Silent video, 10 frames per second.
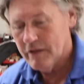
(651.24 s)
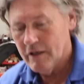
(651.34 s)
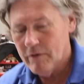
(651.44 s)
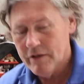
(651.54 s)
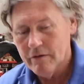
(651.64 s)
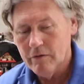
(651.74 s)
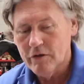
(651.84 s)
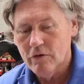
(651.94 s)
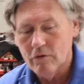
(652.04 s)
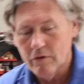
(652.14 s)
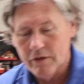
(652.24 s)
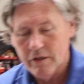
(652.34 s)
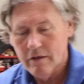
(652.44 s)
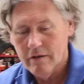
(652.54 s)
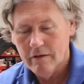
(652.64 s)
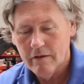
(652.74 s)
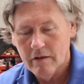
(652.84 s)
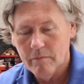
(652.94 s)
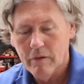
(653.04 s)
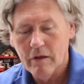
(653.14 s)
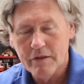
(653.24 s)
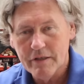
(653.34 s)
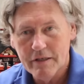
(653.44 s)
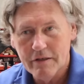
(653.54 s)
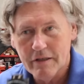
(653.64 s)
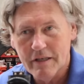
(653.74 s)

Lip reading: the original torch that plugs into the